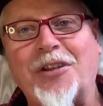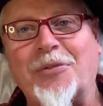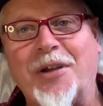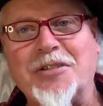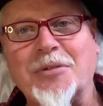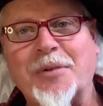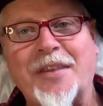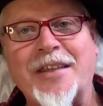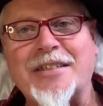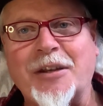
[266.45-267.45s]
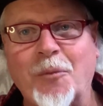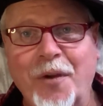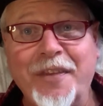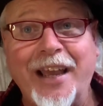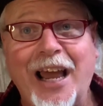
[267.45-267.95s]
And
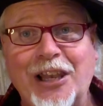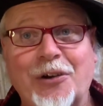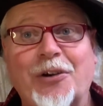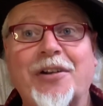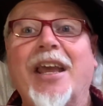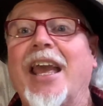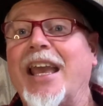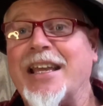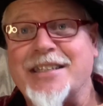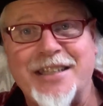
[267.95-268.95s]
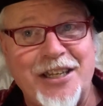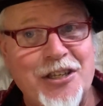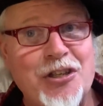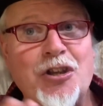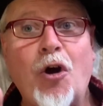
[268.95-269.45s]
one thing I learned is that
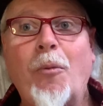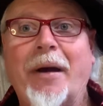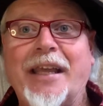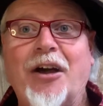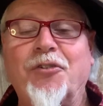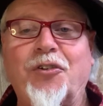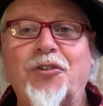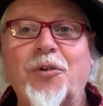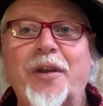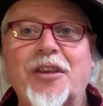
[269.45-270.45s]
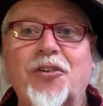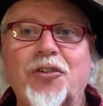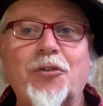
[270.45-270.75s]
nobody else is doing this.